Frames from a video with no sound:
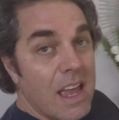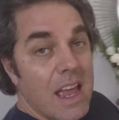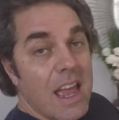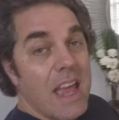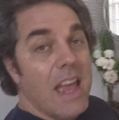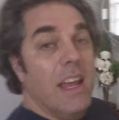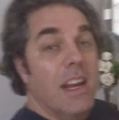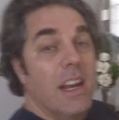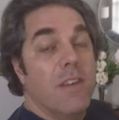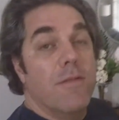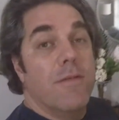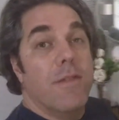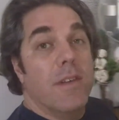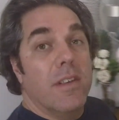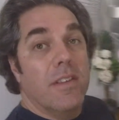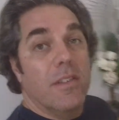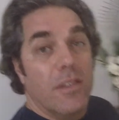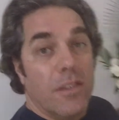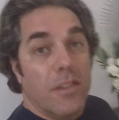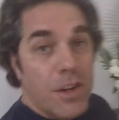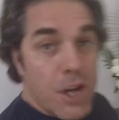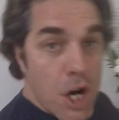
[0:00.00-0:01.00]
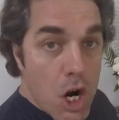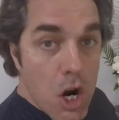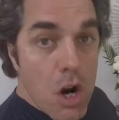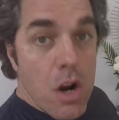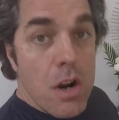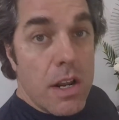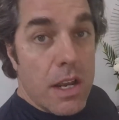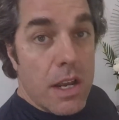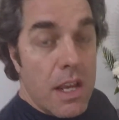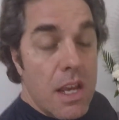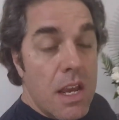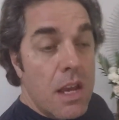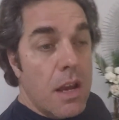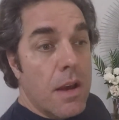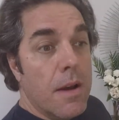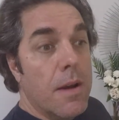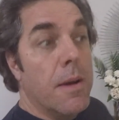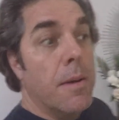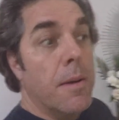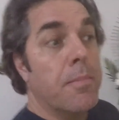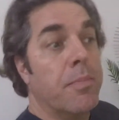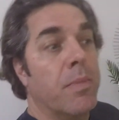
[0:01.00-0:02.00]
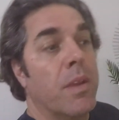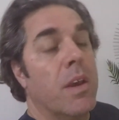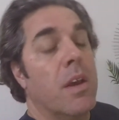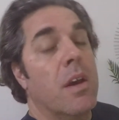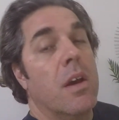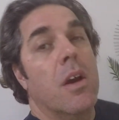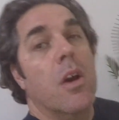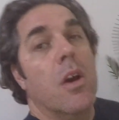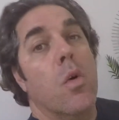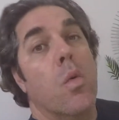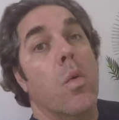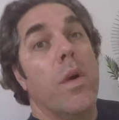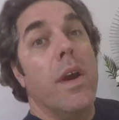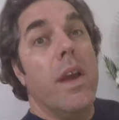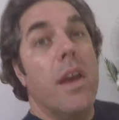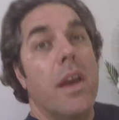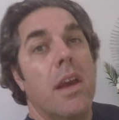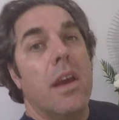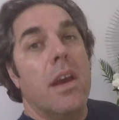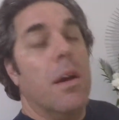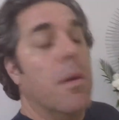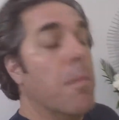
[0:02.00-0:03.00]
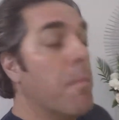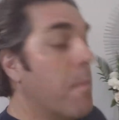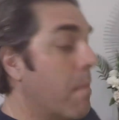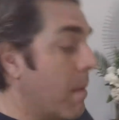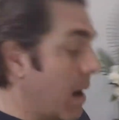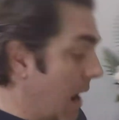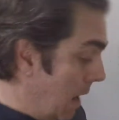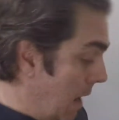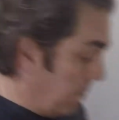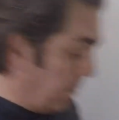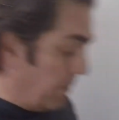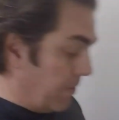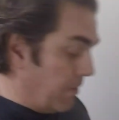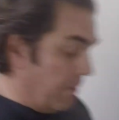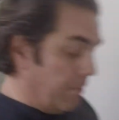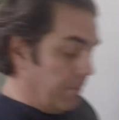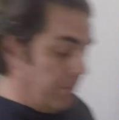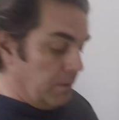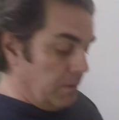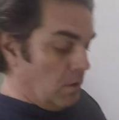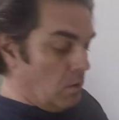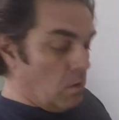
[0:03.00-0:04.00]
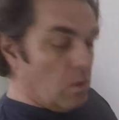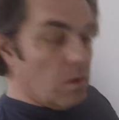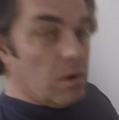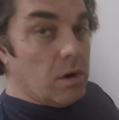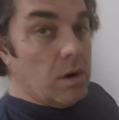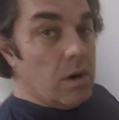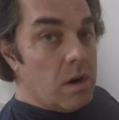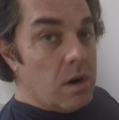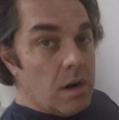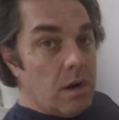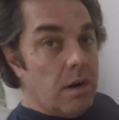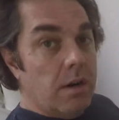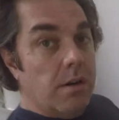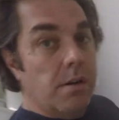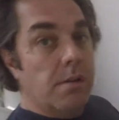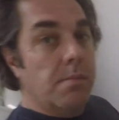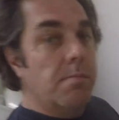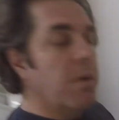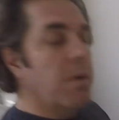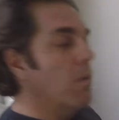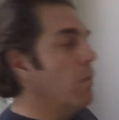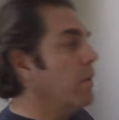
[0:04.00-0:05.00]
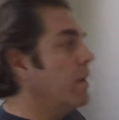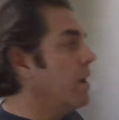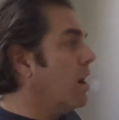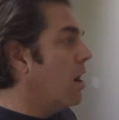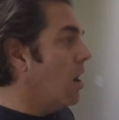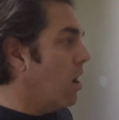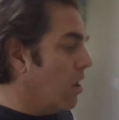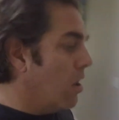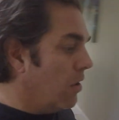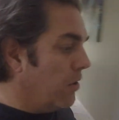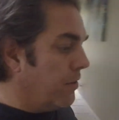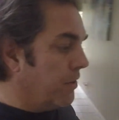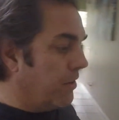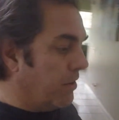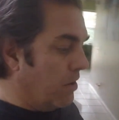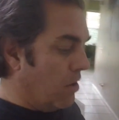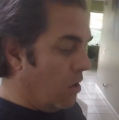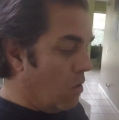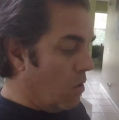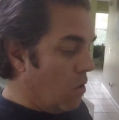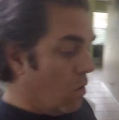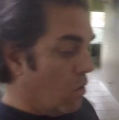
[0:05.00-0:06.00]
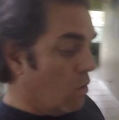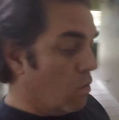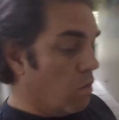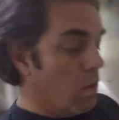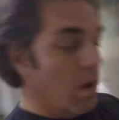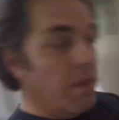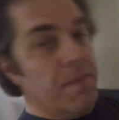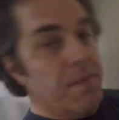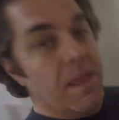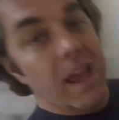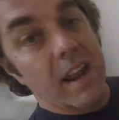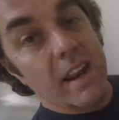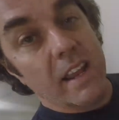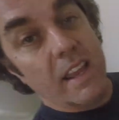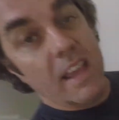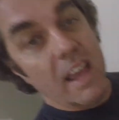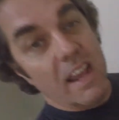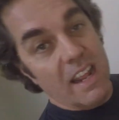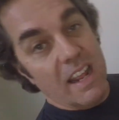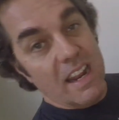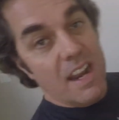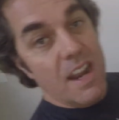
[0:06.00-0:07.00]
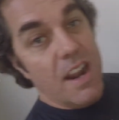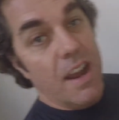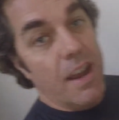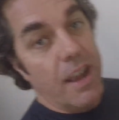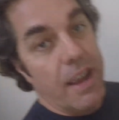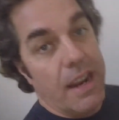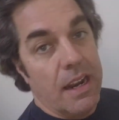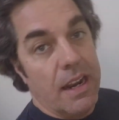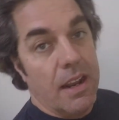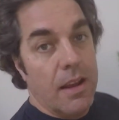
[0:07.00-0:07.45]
And if it's dirty, we mop the floor, but we also run that again at night.